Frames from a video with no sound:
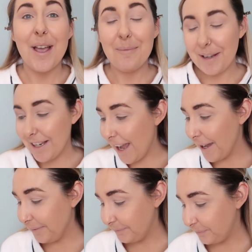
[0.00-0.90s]
But
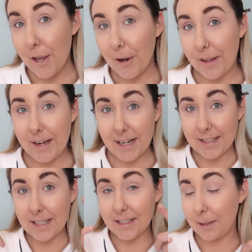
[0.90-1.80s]
yeah. Okay, the next
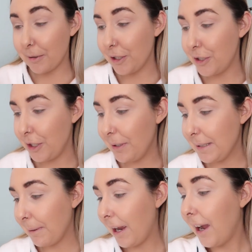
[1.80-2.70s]
thing I'm gonna do
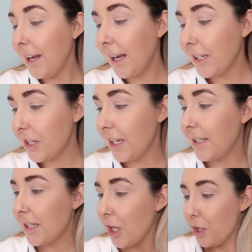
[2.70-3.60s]
is my
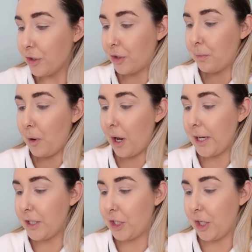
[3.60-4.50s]
eyelashes. So what
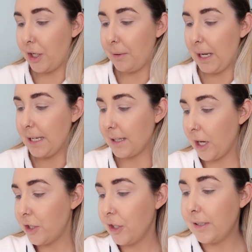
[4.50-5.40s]
I do is
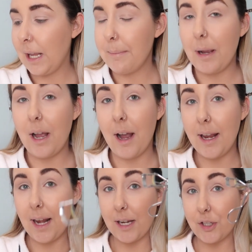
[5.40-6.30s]
I just get my
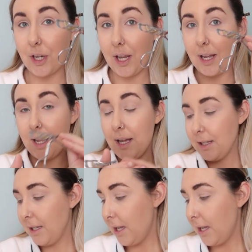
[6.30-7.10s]
eyelash curler.